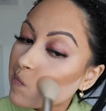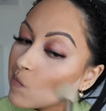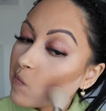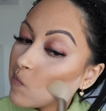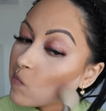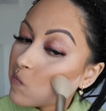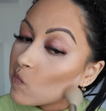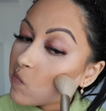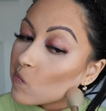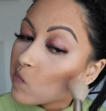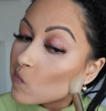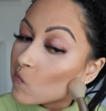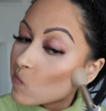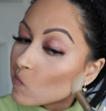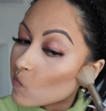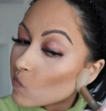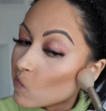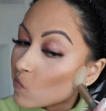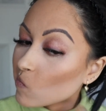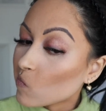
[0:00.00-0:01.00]
because of
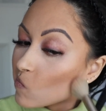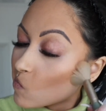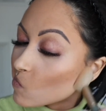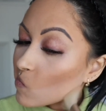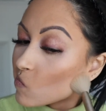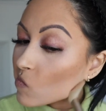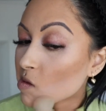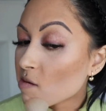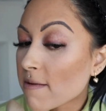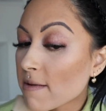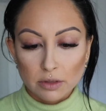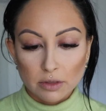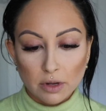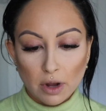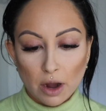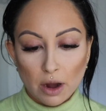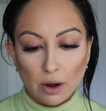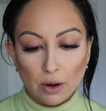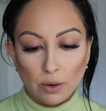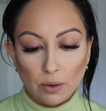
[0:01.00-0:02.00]
you, I'm.
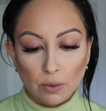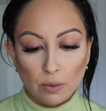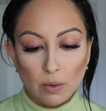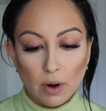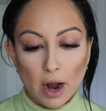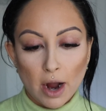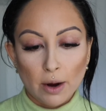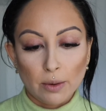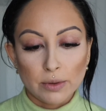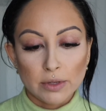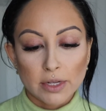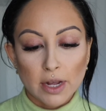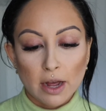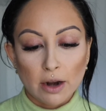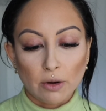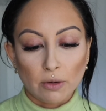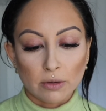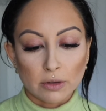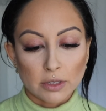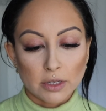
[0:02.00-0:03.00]
So I was
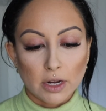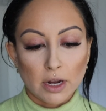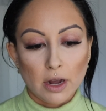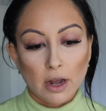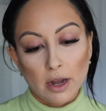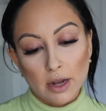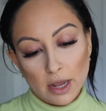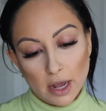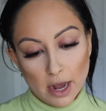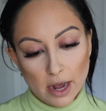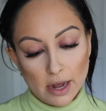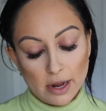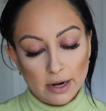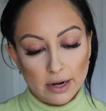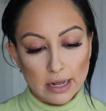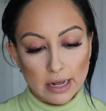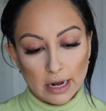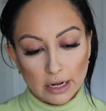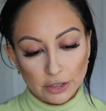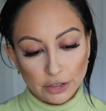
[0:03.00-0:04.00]
at Ulta
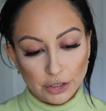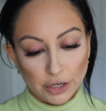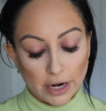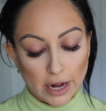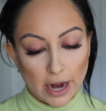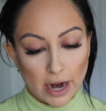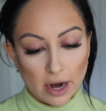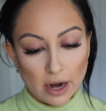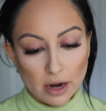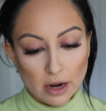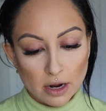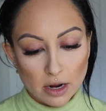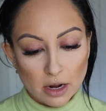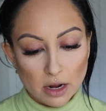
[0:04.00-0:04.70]
again yesterday,